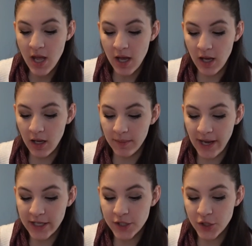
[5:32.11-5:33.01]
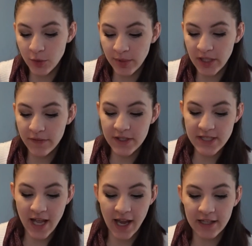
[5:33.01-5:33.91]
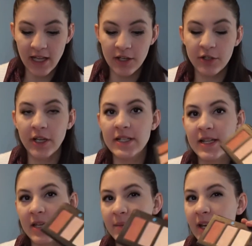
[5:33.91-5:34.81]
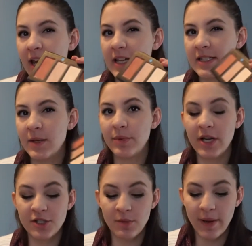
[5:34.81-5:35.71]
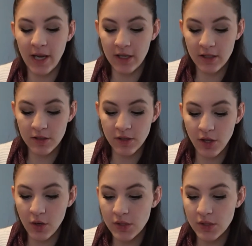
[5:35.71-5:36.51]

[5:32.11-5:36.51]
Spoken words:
I do believe this highlighter is in my A to Z project pan though,